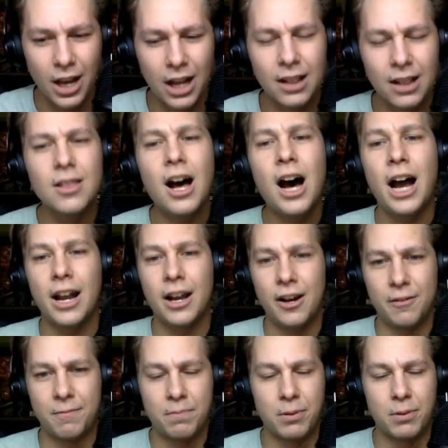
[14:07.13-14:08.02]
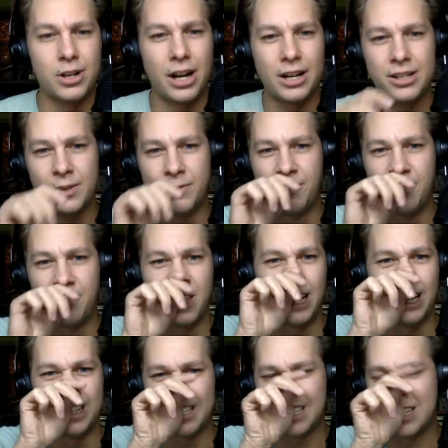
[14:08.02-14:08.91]
a lot of productive
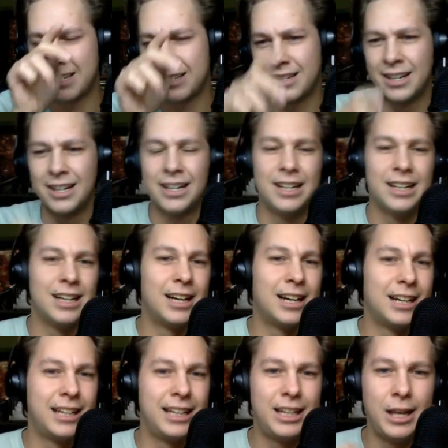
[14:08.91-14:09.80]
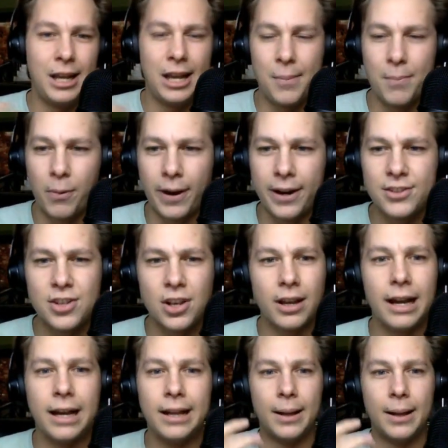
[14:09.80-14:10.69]
things, because he brings
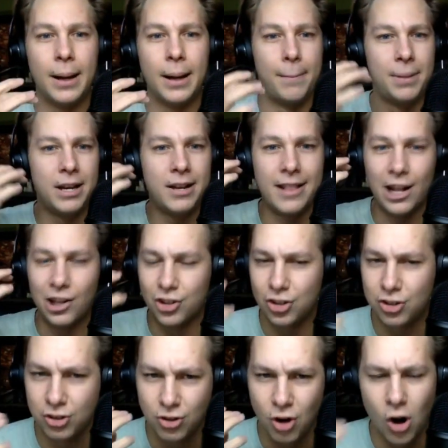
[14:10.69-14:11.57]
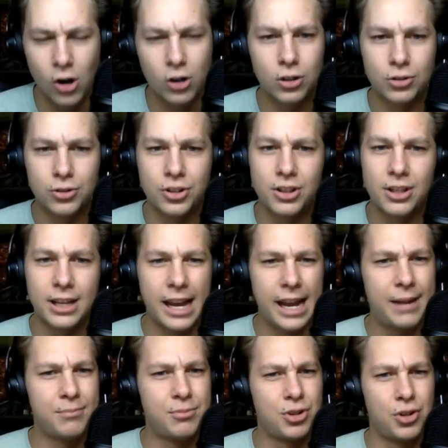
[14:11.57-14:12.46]
a bit of that snarl to the
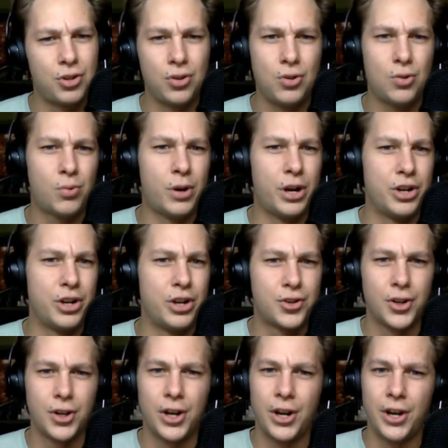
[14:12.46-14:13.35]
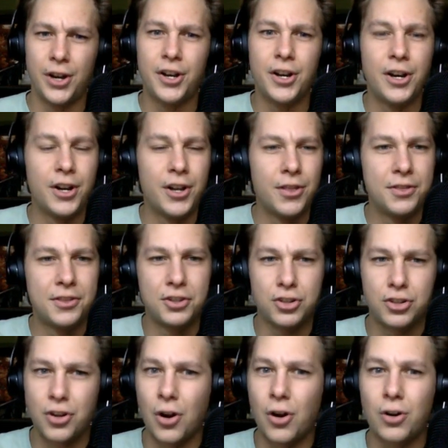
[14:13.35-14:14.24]
game too, which the
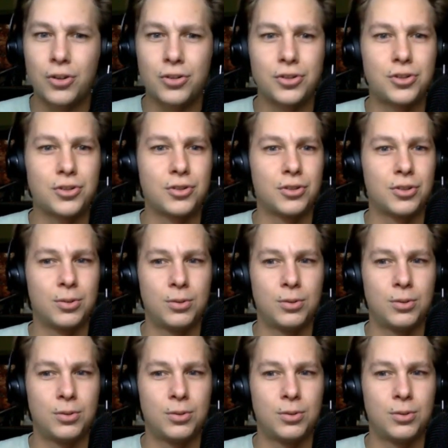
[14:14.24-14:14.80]
Stars